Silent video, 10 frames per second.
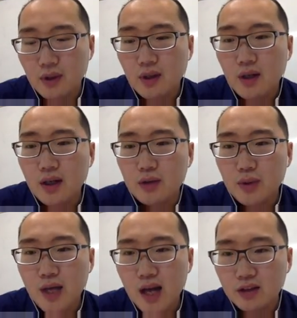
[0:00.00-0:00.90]
At the
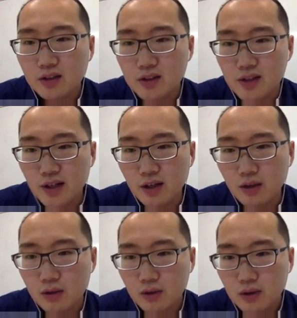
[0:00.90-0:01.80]
reactor scale,
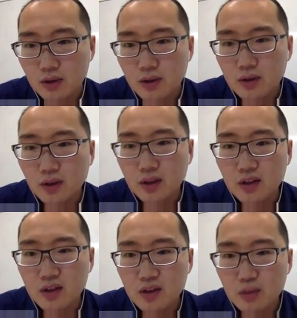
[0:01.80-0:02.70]
the
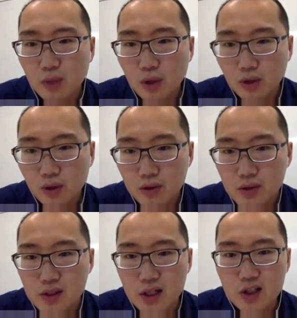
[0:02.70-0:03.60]
continuum model,
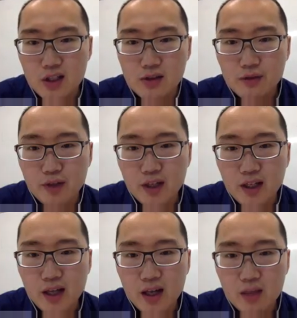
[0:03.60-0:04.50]
such as finite
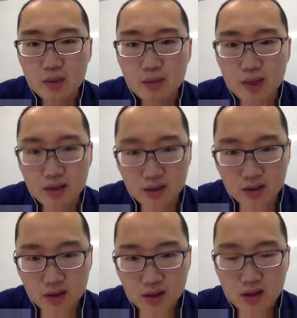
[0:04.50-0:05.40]
element method,
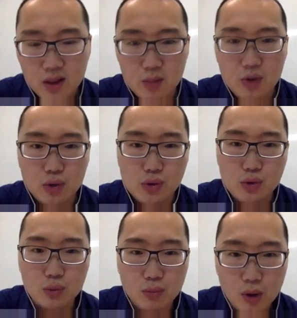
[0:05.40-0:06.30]
can be used to
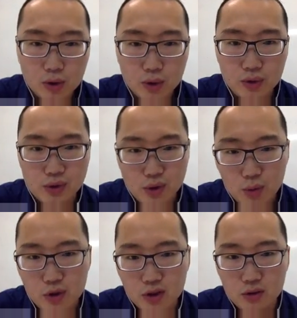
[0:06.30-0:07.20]
model the
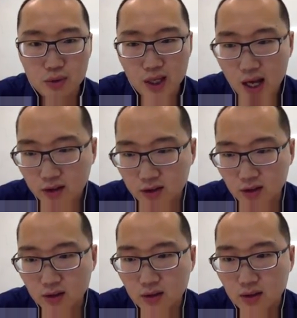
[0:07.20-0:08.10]
sorption reactor.
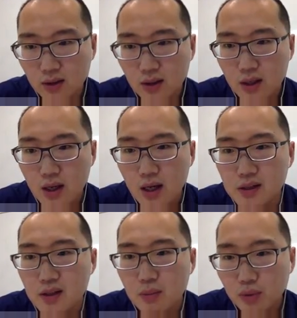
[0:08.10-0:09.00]
As
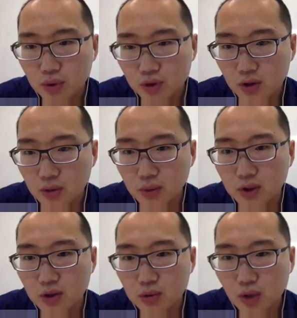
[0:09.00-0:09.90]
input, we need to
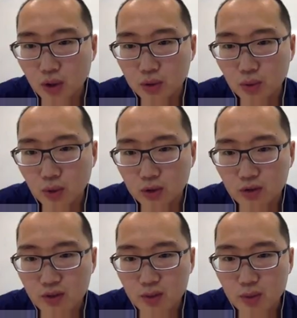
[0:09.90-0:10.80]
know the water
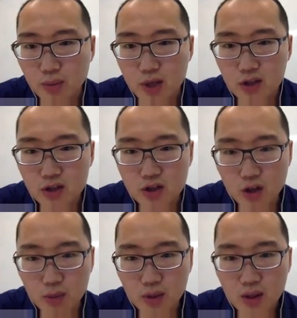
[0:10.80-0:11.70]
vapor pressure drop
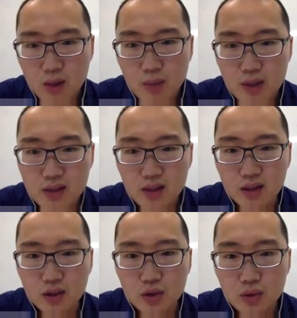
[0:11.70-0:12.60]
passing a
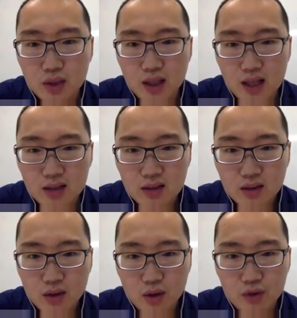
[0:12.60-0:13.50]
unit length
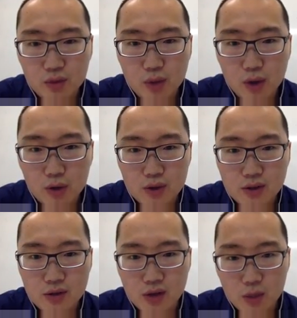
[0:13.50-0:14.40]
of the porous
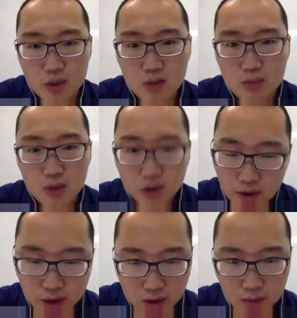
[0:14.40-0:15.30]
sorption material.